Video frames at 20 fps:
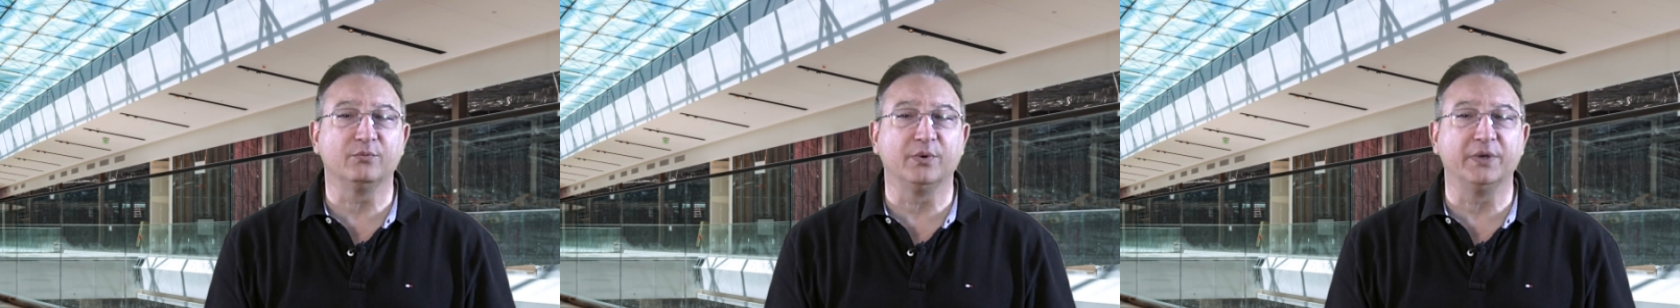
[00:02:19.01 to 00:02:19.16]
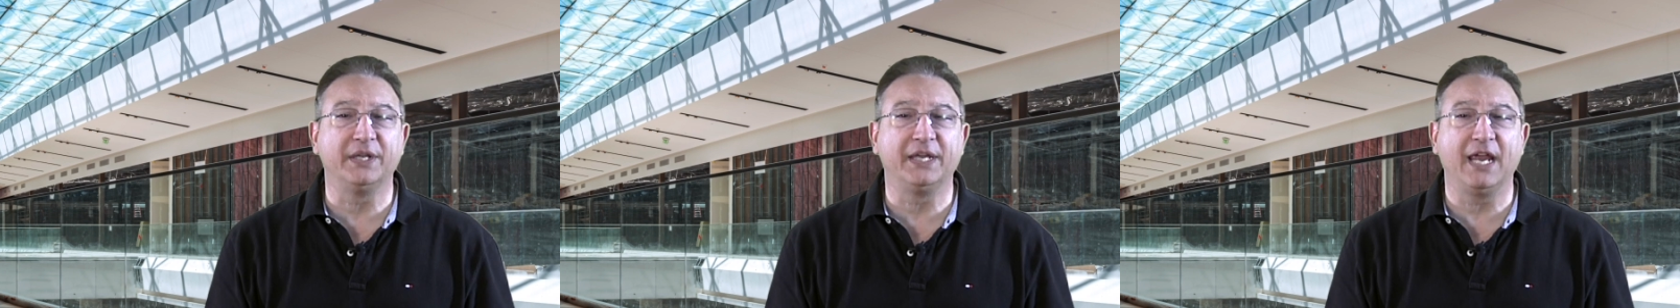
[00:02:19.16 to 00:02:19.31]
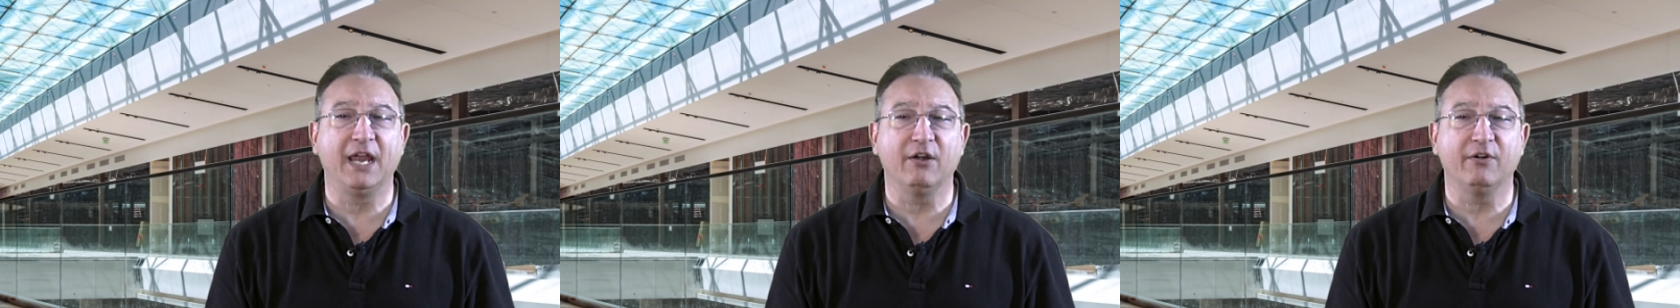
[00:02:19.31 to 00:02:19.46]

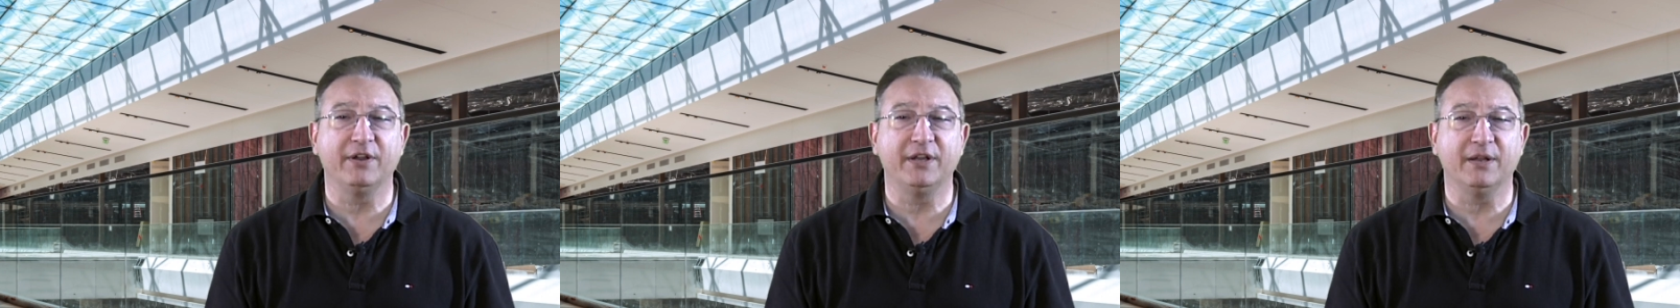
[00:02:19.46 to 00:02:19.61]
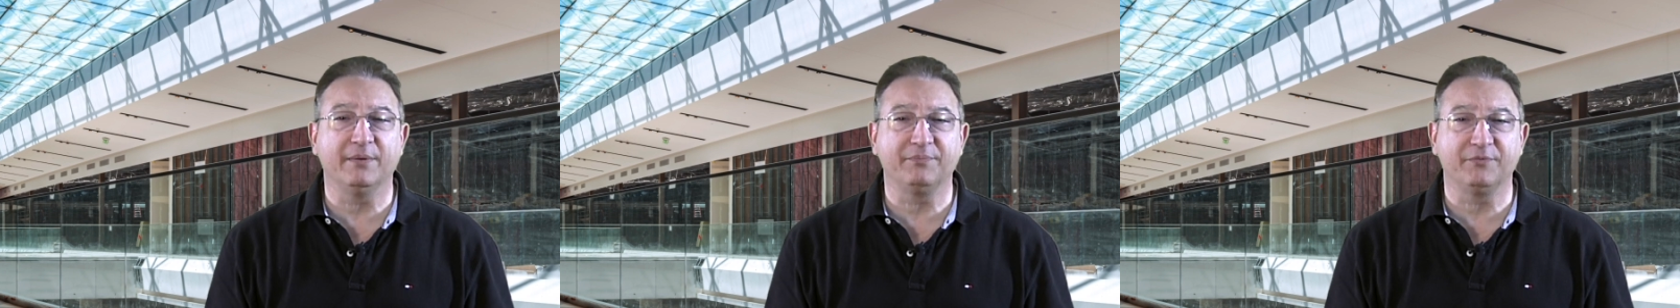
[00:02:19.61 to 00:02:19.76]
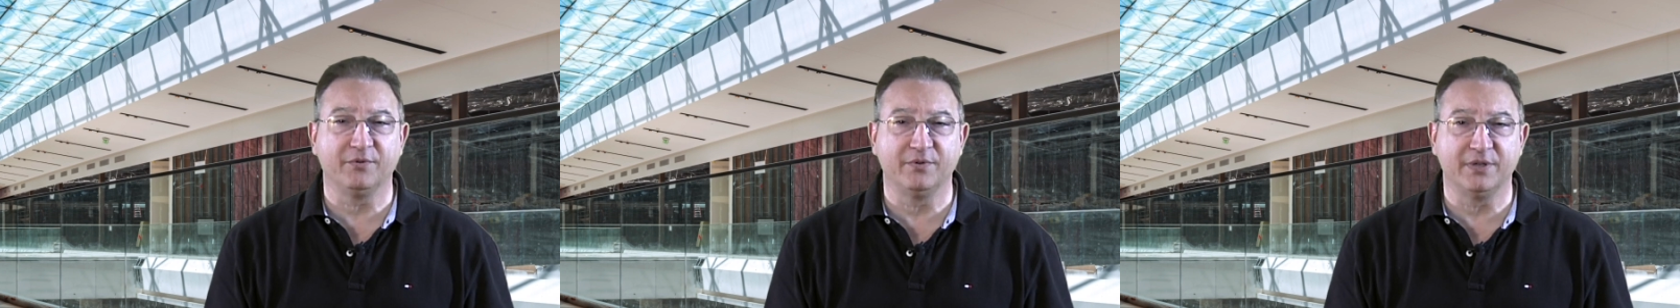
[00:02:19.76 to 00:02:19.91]
when carried
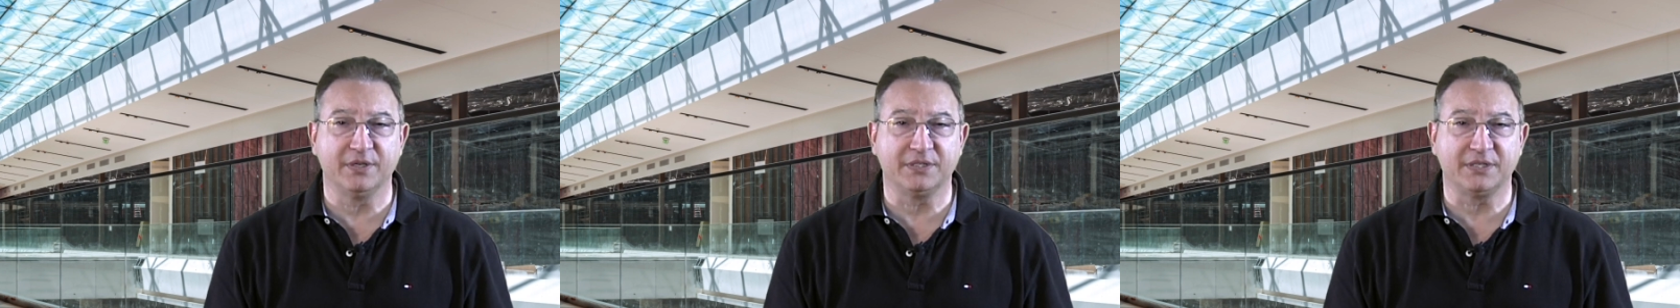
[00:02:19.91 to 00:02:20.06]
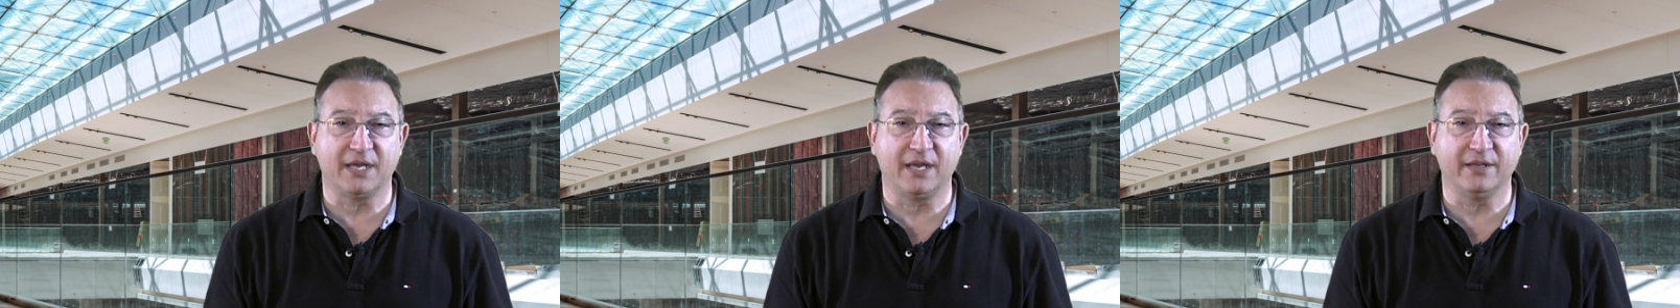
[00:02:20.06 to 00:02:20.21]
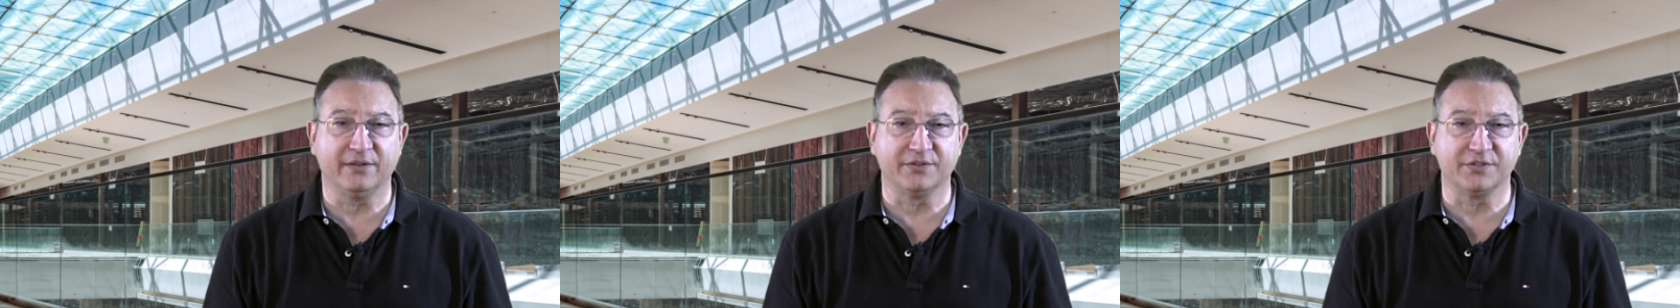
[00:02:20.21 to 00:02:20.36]
up through the
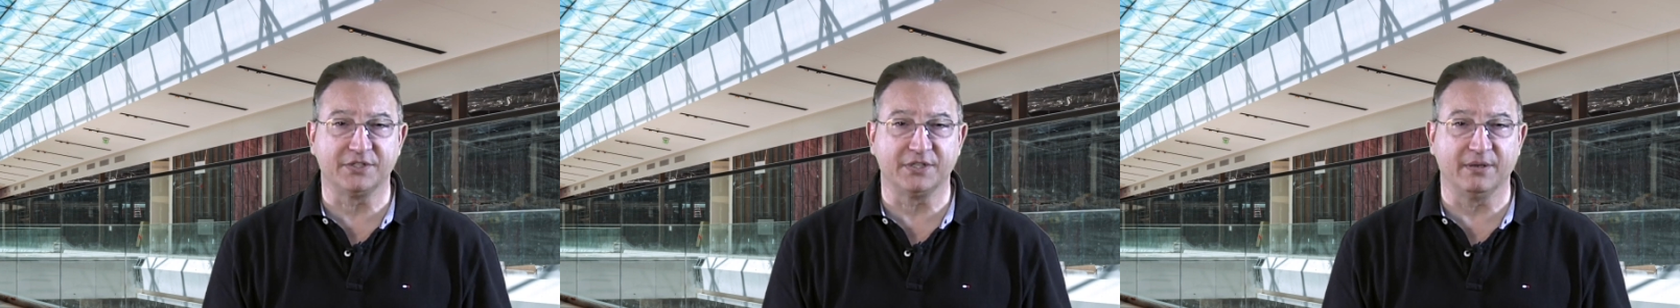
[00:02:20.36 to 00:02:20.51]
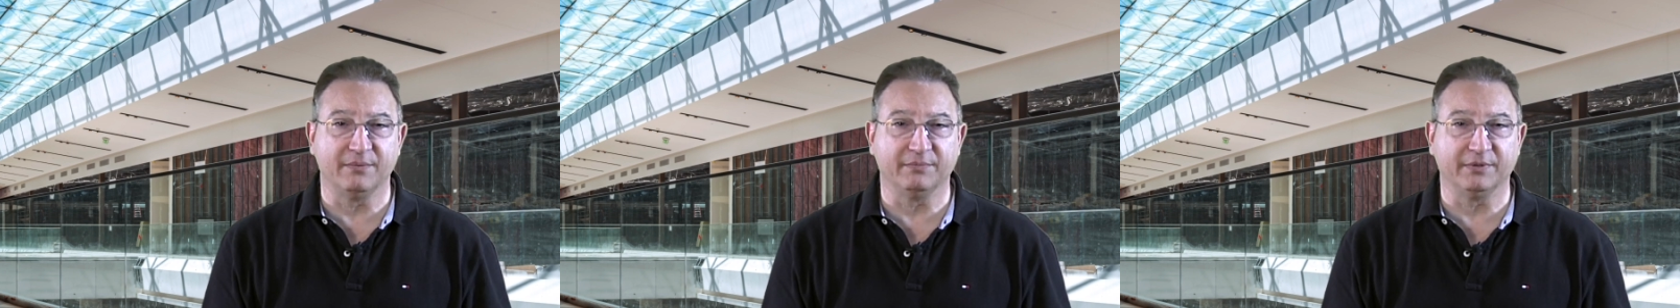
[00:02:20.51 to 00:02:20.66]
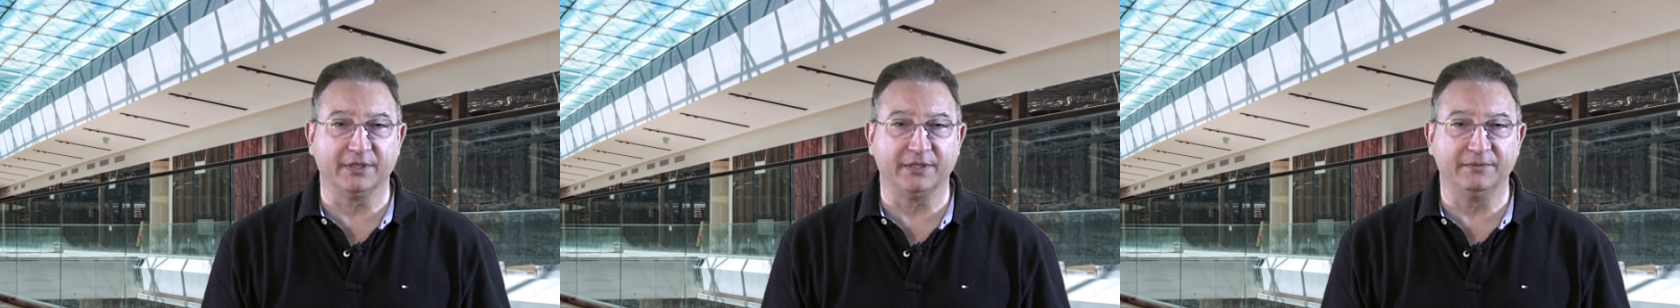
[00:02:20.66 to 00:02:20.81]
tile
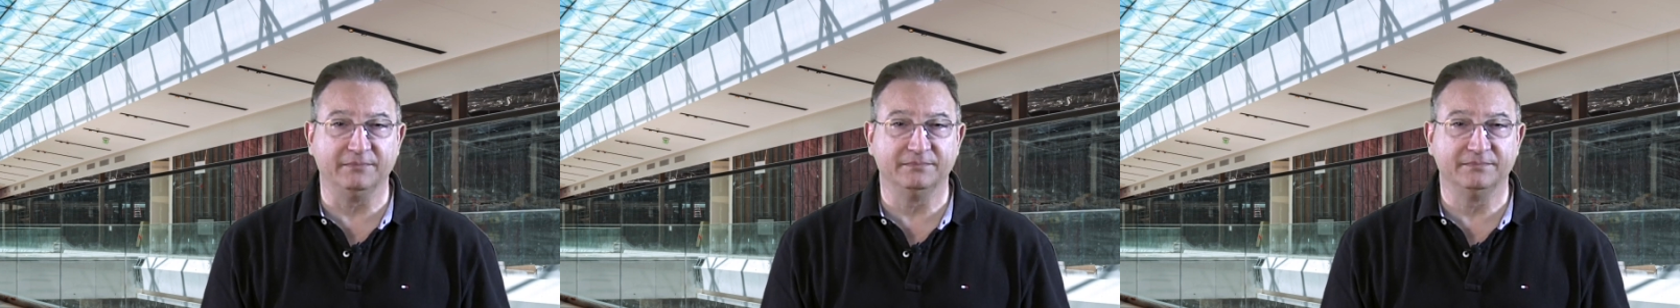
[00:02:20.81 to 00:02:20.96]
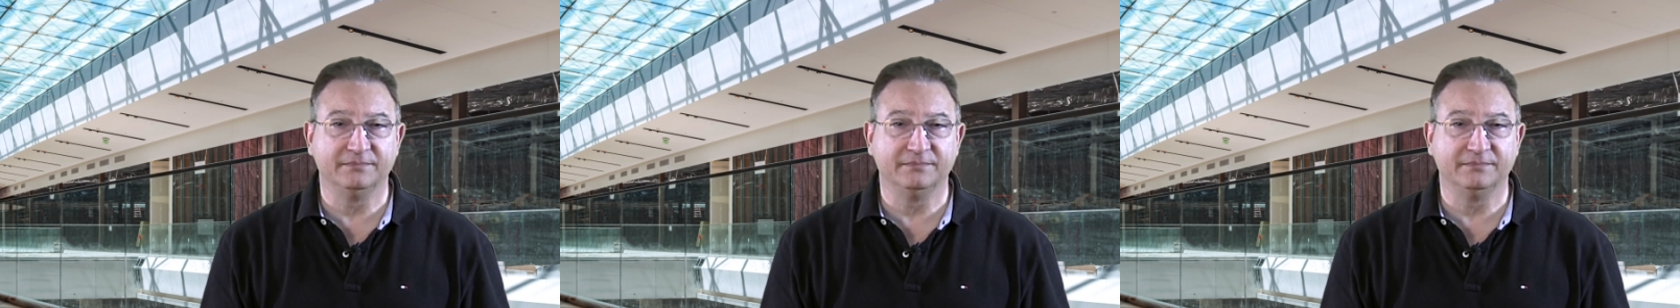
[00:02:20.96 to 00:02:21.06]
assembly.